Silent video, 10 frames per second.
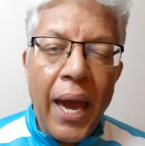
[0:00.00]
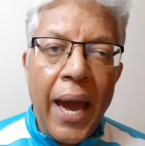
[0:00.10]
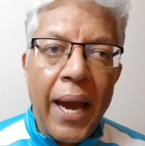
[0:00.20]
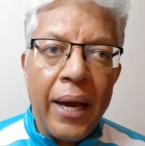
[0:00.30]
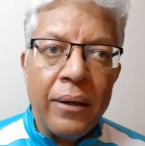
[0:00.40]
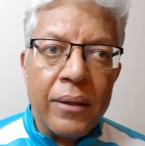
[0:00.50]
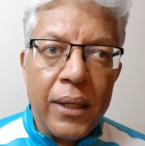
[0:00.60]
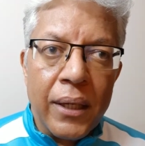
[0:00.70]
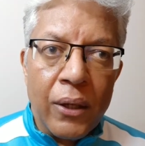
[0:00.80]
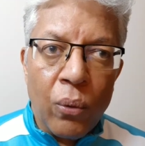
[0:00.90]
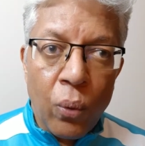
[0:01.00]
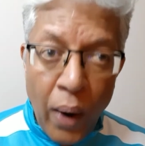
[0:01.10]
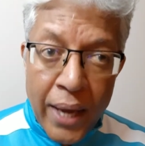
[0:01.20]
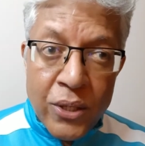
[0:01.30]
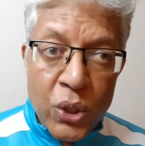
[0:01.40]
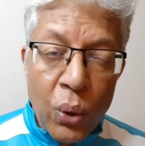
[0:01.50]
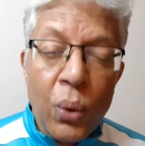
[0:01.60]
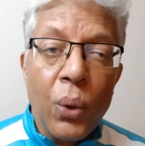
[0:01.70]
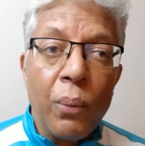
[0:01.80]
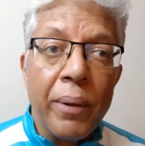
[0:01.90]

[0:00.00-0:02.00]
And why so?